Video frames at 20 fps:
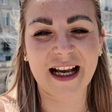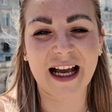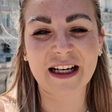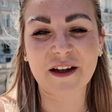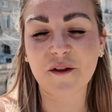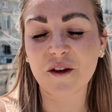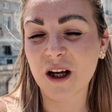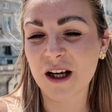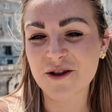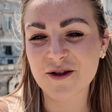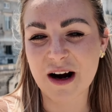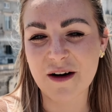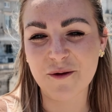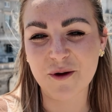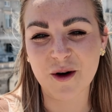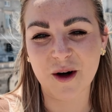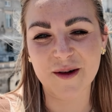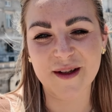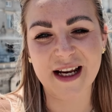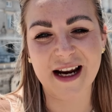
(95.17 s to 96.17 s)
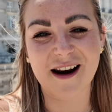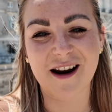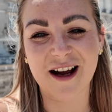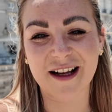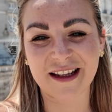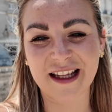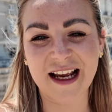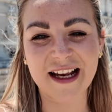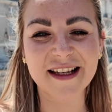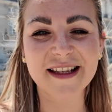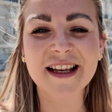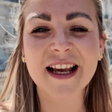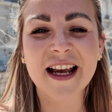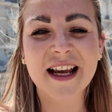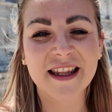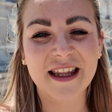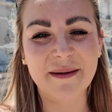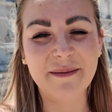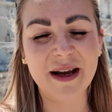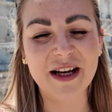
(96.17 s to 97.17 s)
And if you like travel content like this,
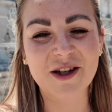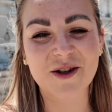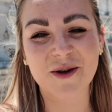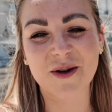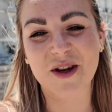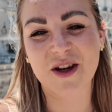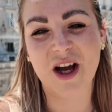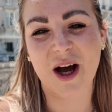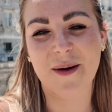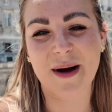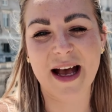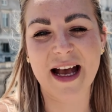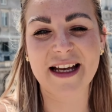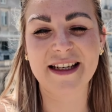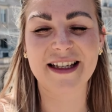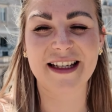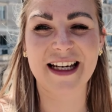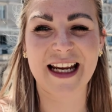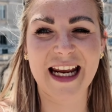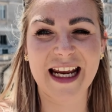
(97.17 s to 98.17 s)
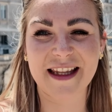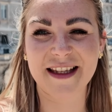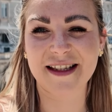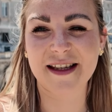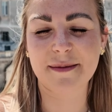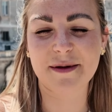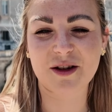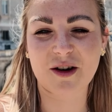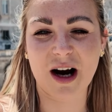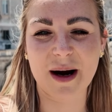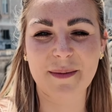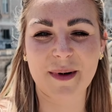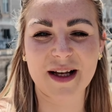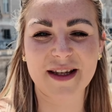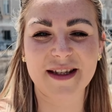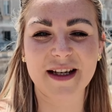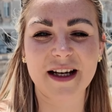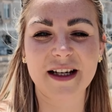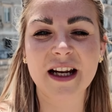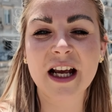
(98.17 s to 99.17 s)
then make sure you go ahead and hit the subscribe
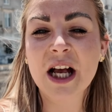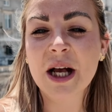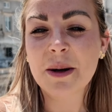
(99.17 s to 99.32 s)
button.